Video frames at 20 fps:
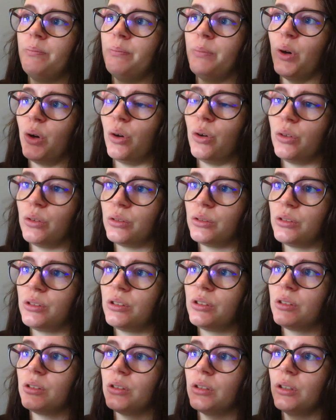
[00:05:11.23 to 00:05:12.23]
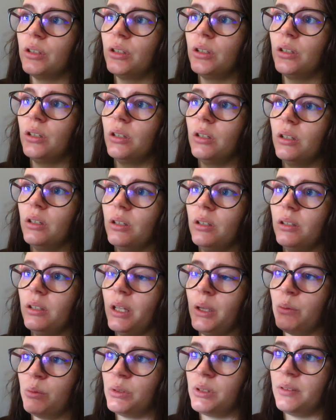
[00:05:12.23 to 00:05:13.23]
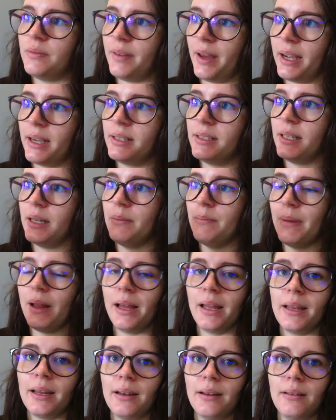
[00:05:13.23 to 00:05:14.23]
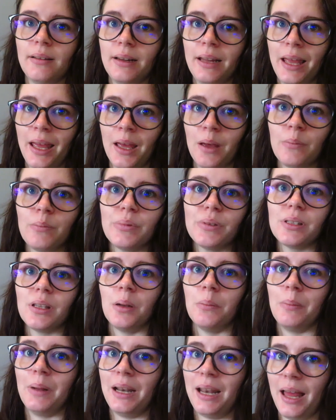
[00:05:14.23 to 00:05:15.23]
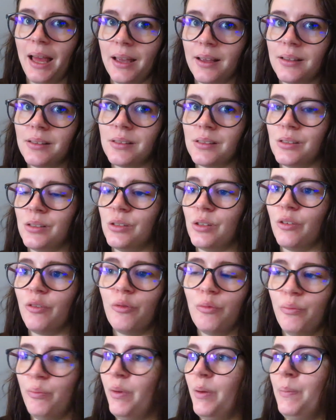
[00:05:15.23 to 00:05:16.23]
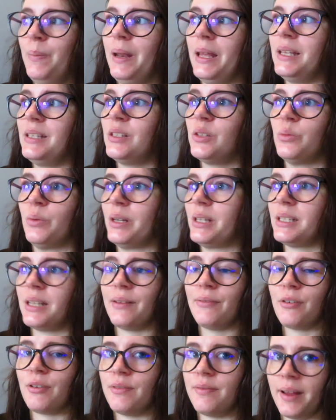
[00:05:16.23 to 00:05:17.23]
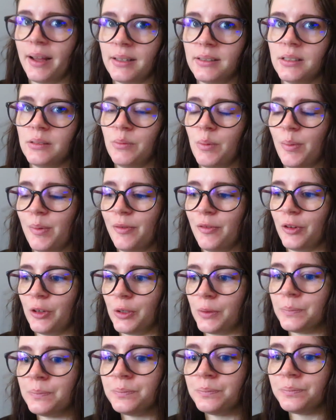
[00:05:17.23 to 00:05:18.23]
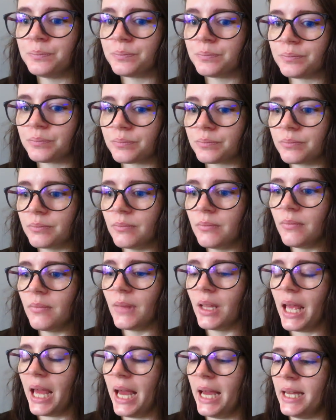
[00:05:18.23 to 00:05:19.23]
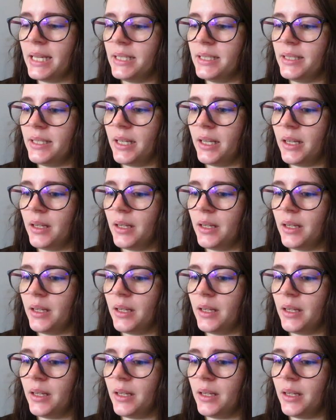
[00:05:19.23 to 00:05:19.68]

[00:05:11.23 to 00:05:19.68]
but it was affecting my hips and my legs and stuff, places where it's never affected me before. And